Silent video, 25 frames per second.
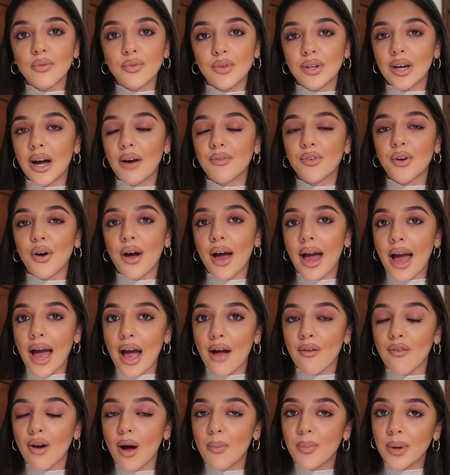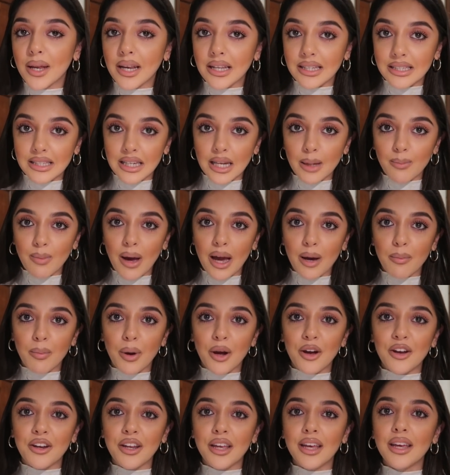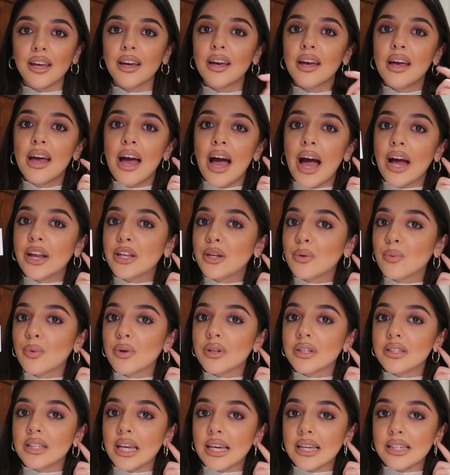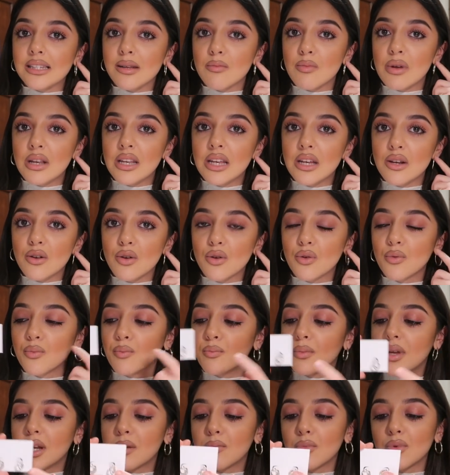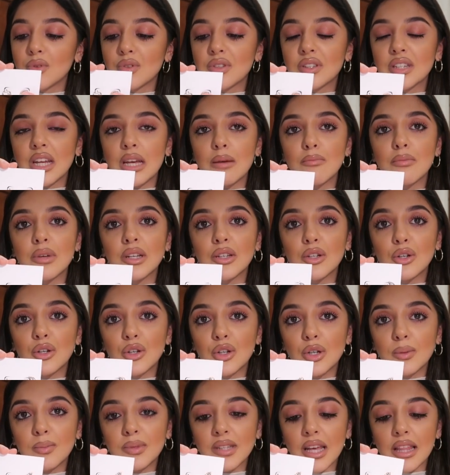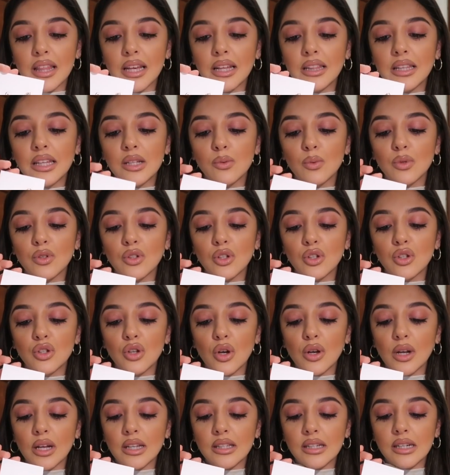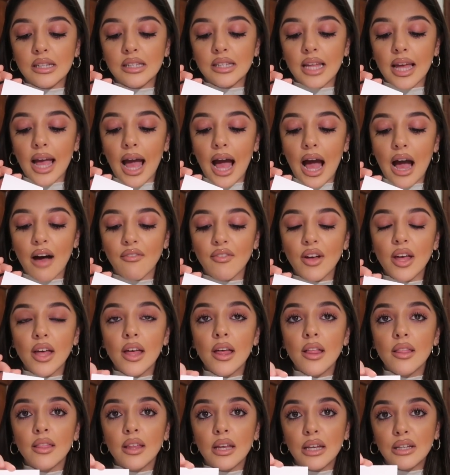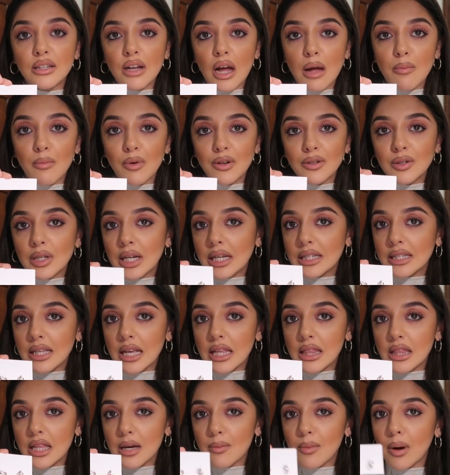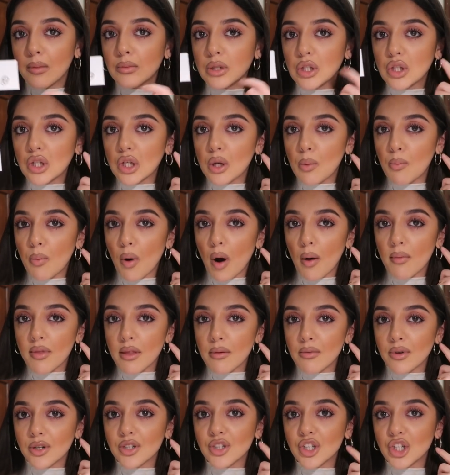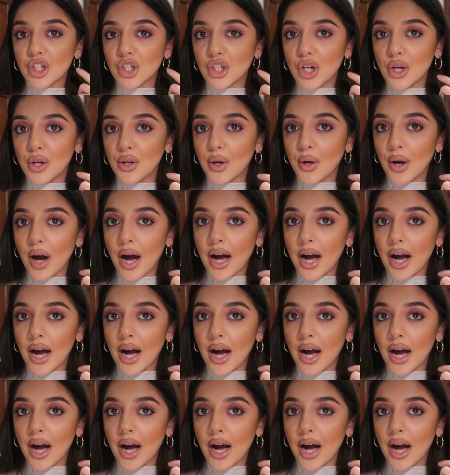if you have your hair up in a slick back pony and you want like some little minimal statement hoops, I think these ones are so nice because they have the diamantes in them. I'm just gonna pop them on to show you